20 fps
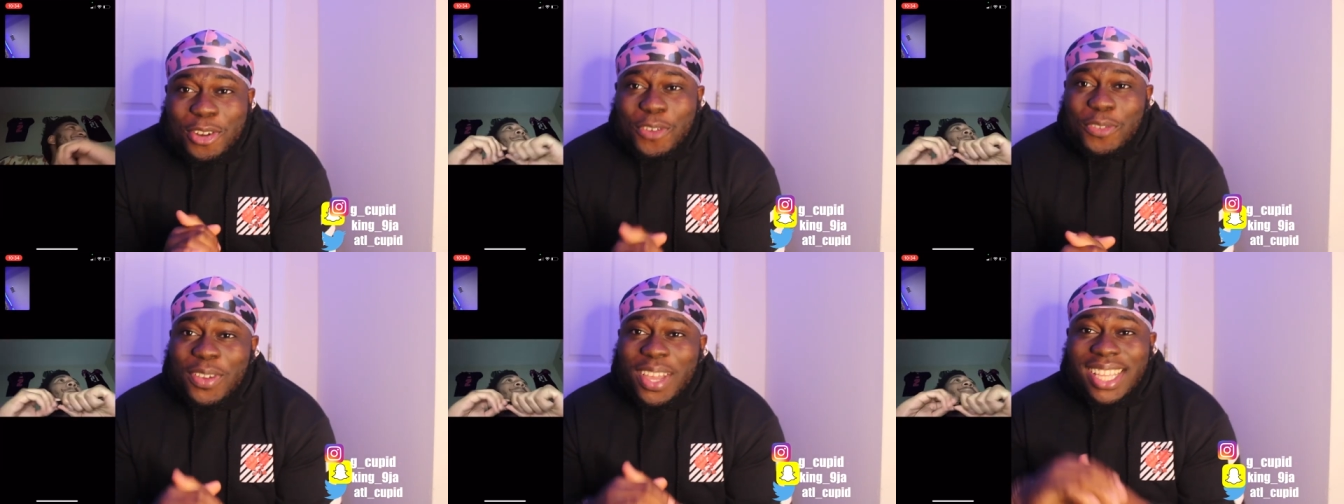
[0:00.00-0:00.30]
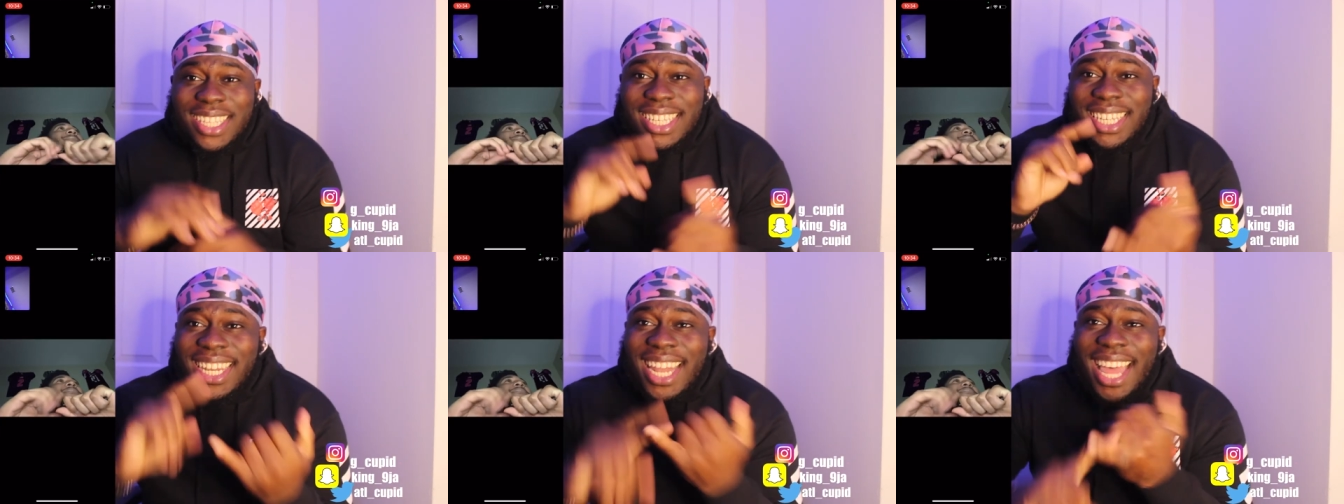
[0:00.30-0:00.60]
don't
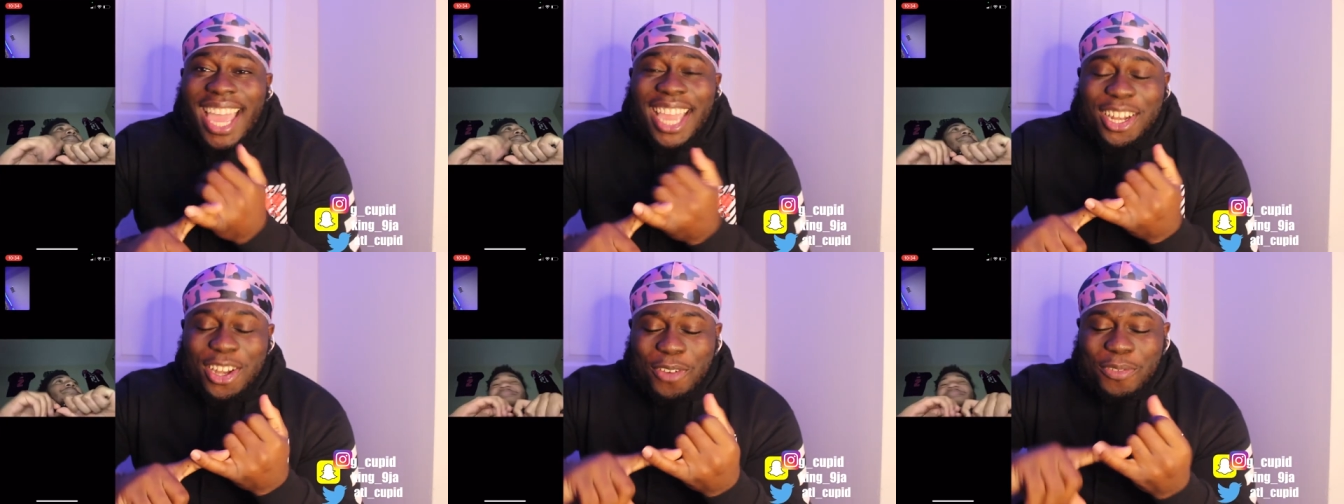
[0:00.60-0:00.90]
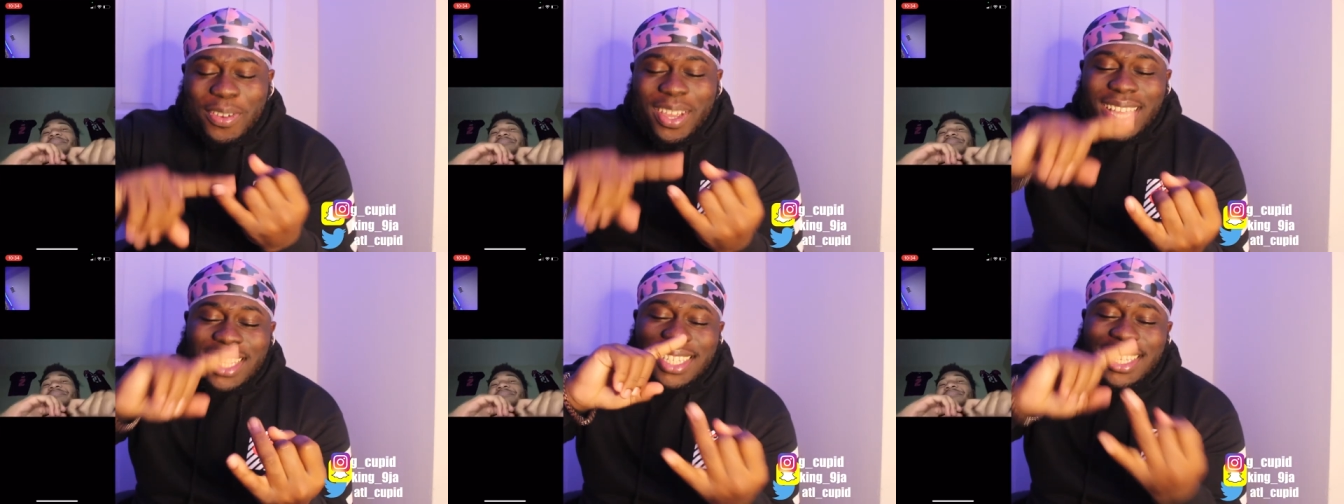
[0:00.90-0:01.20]
forget to like,
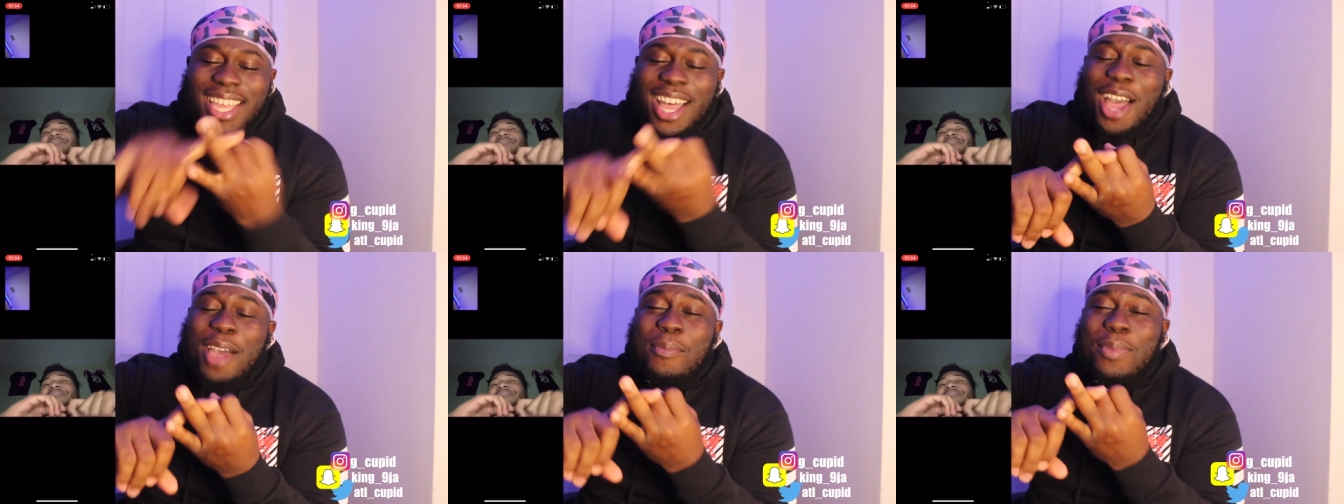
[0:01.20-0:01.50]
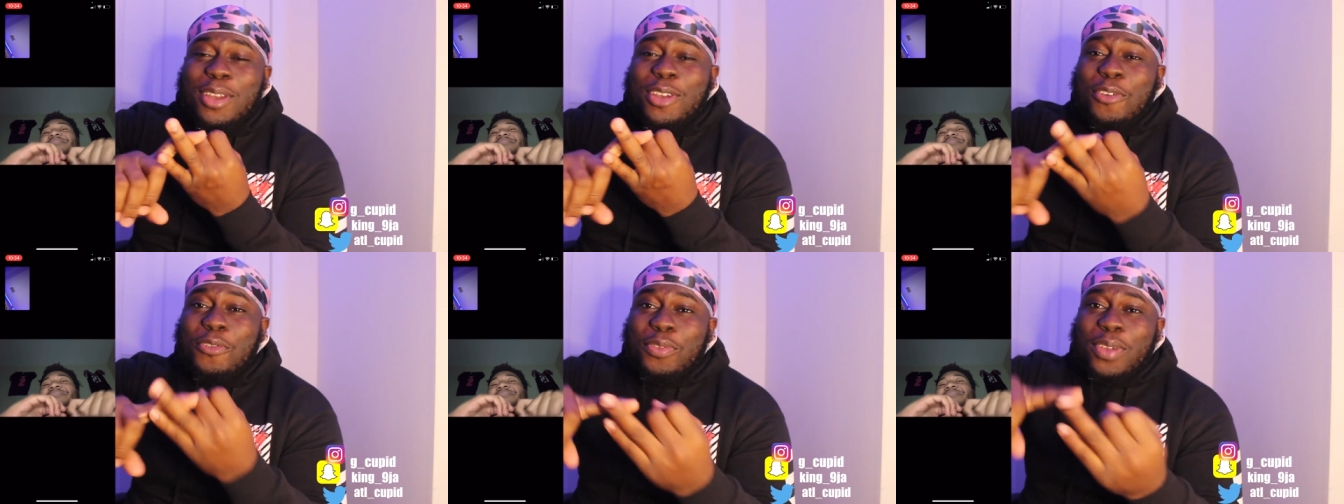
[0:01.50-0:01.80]
don't forget to
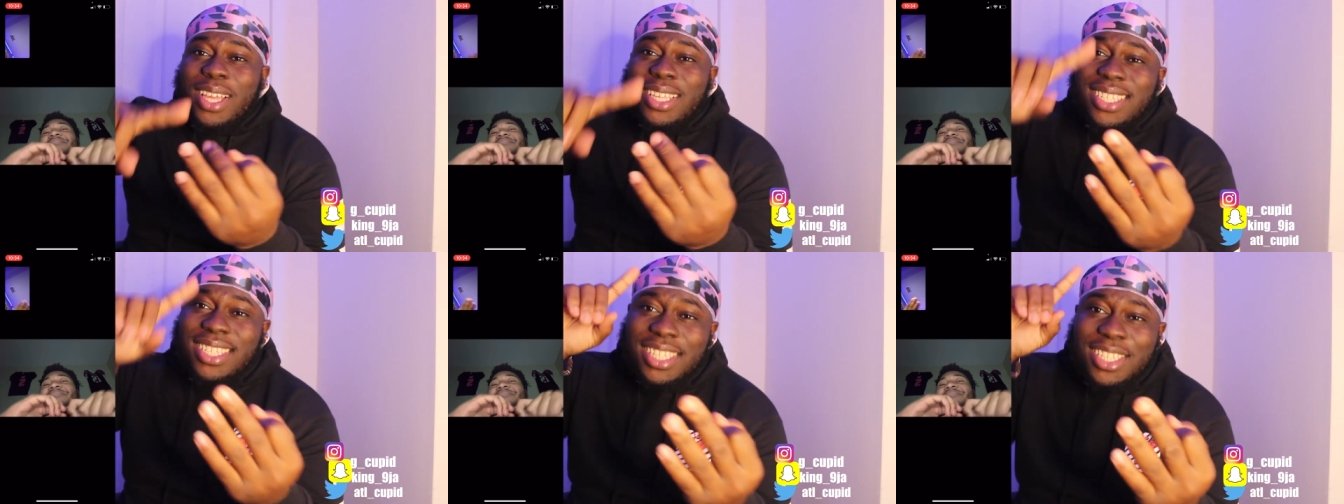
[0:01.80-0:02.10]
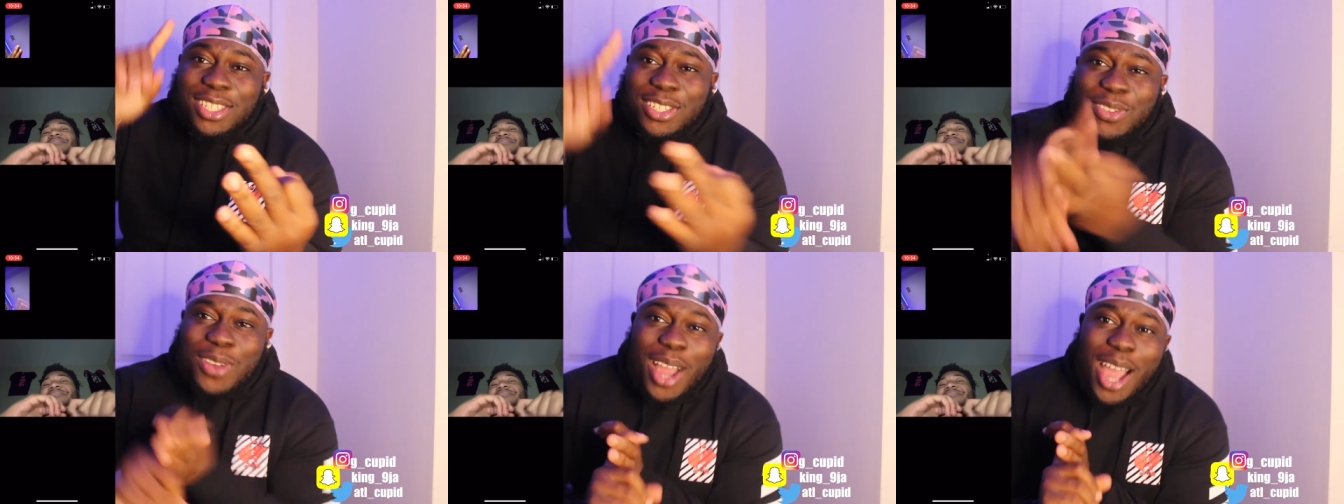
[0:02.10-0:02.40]
comment, don't forget to
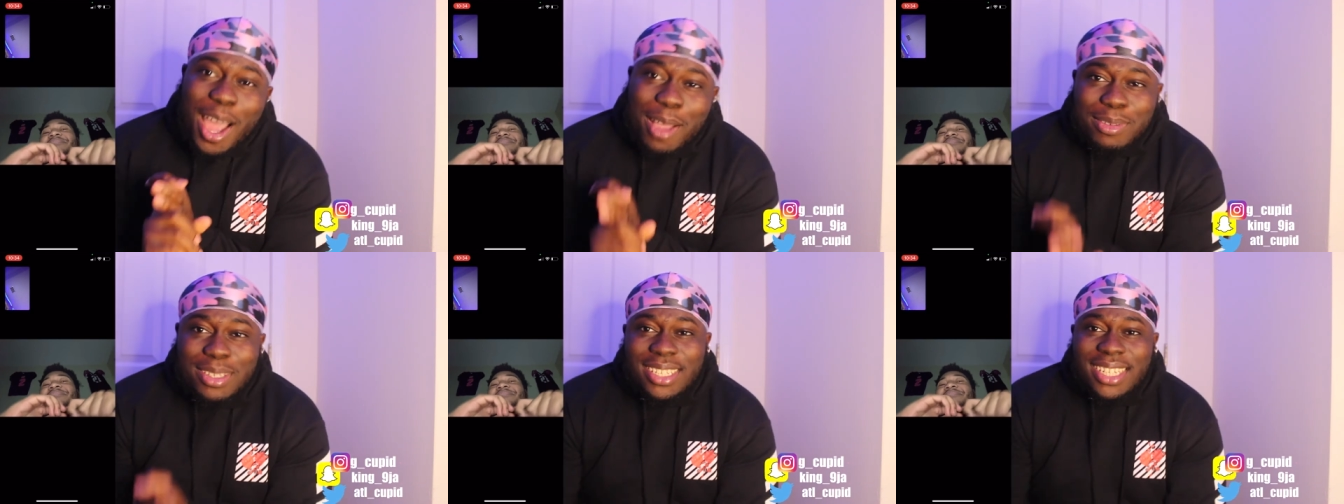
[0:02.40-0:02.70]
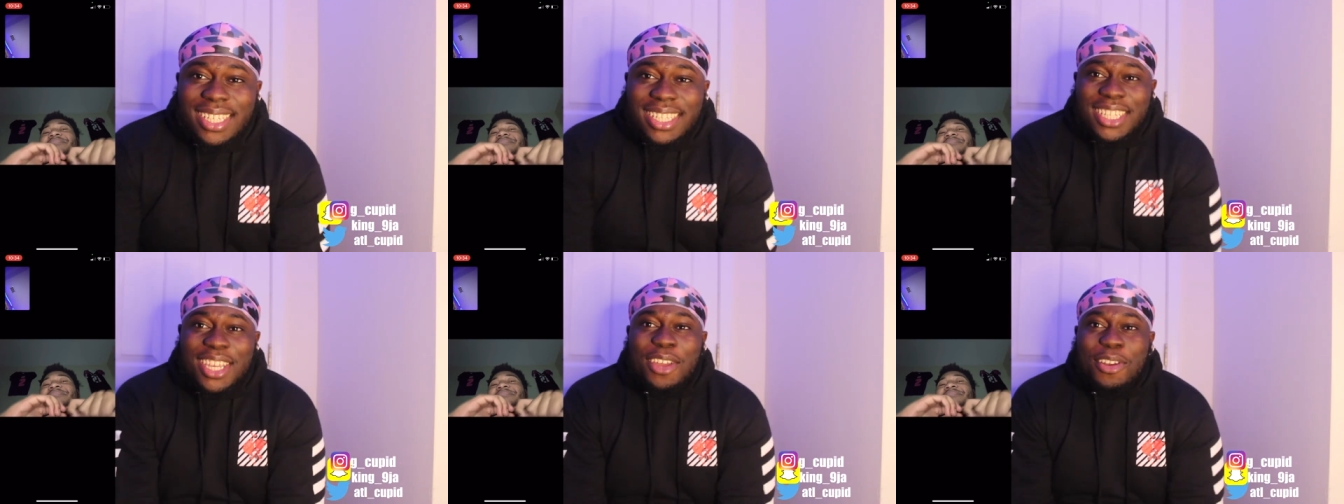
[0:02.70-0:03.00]
subscribe to
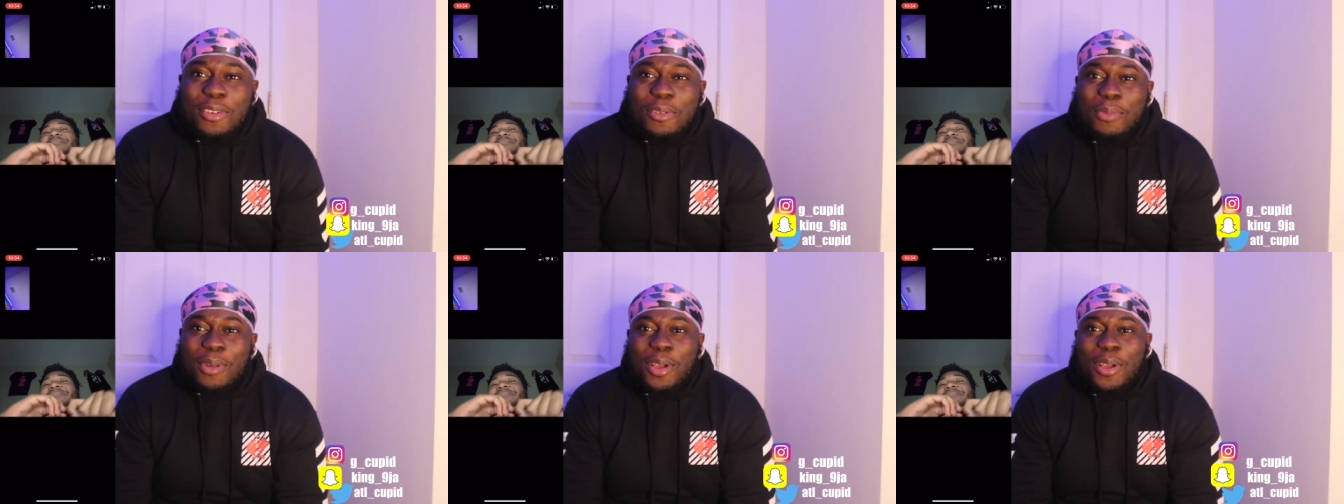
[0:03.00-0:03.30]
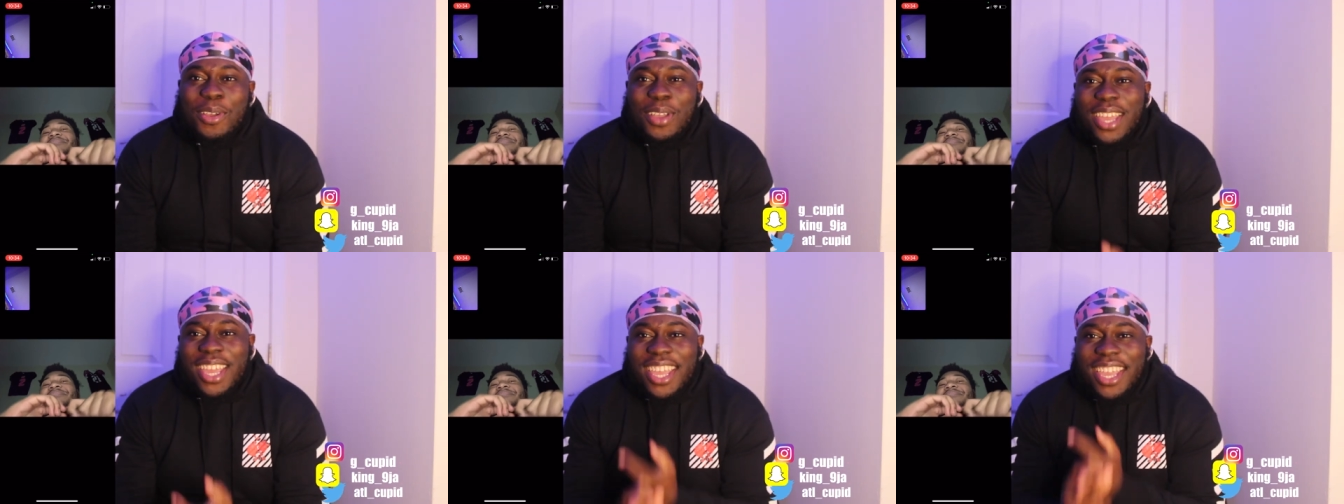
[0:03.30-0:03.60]
the channel,
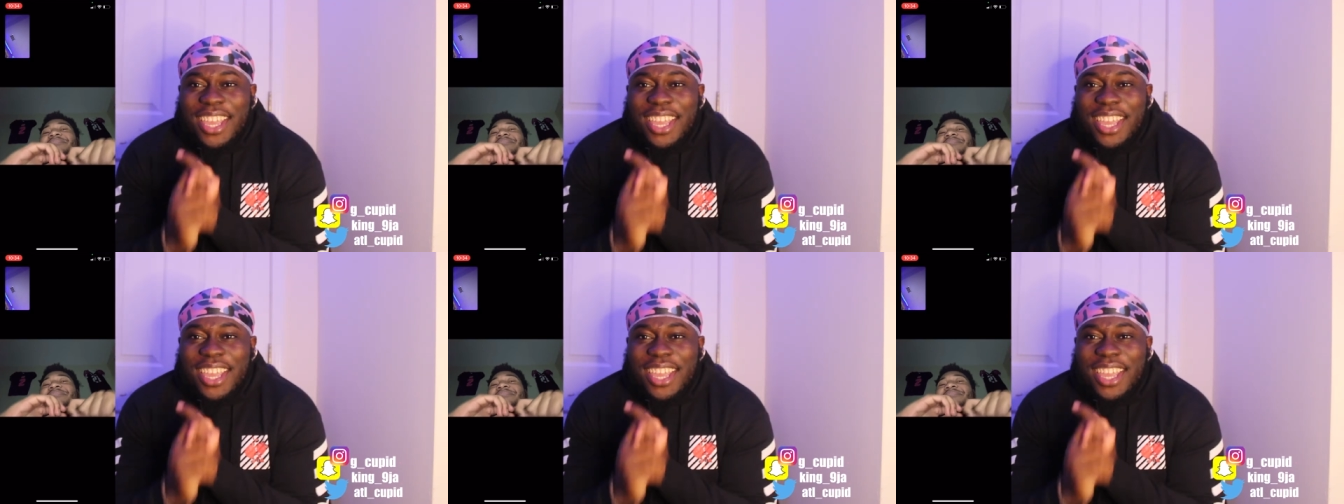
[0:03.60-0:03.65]
bro.